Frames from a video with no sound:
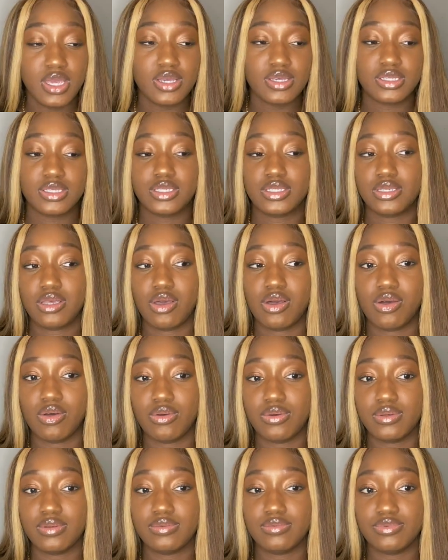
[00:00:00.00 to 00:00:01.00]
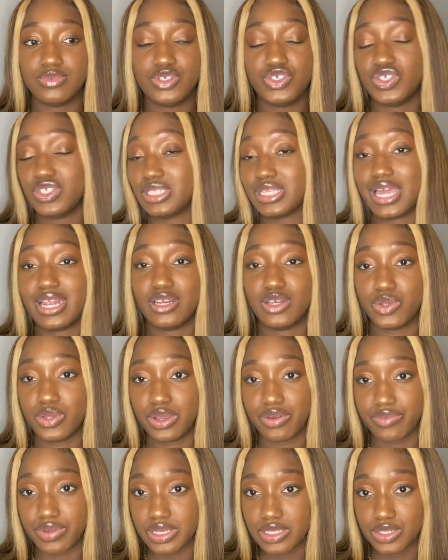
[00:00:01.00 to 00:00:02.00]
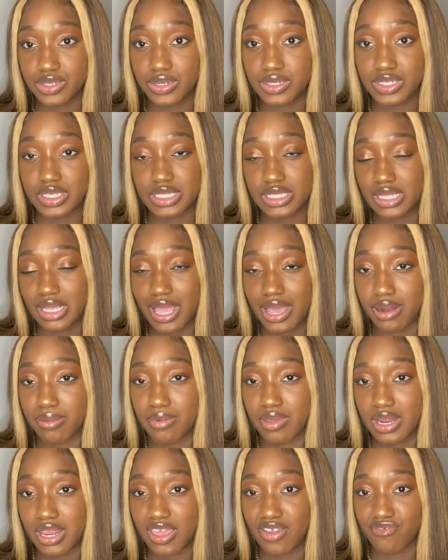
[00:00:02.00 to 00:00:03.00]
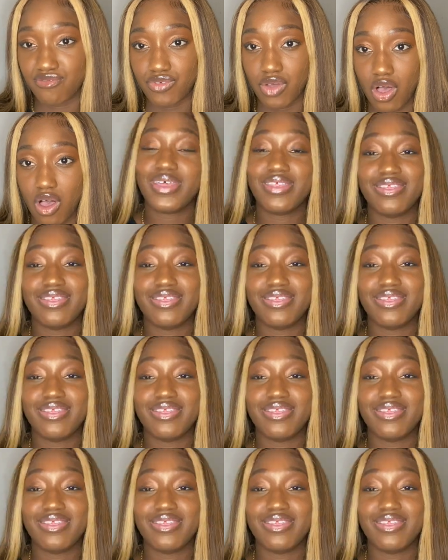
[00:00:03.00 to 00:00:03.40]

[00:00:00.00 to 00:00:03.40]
So you just gotta do your research. It's a lot of money involved.